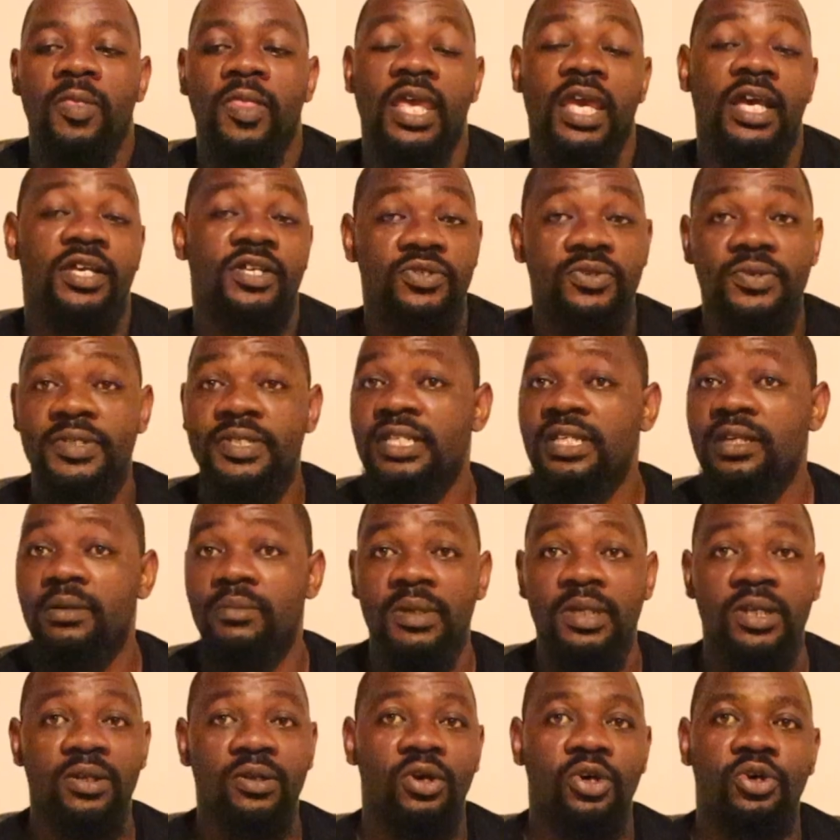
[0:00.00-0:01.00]
As you see
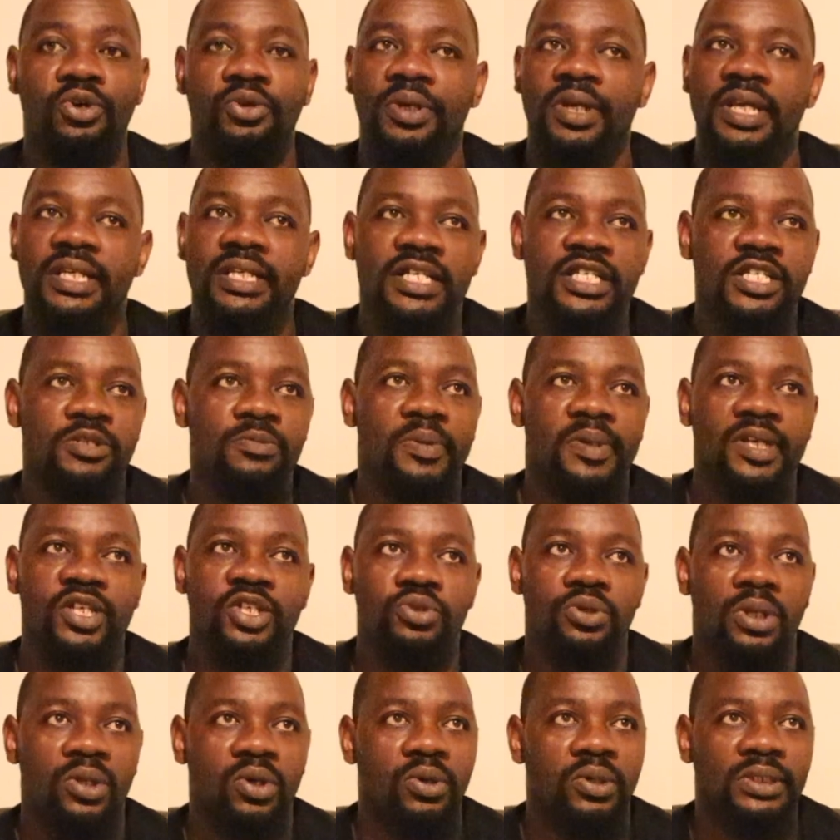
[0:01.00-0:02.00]
me, you know, creating
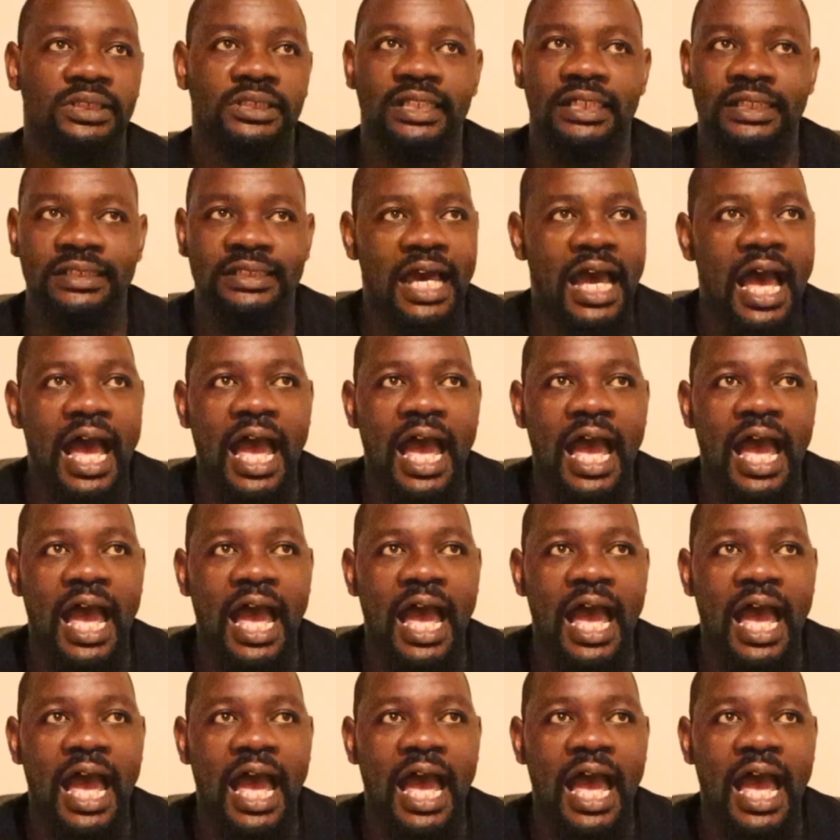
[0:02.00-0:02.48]
spiritual content,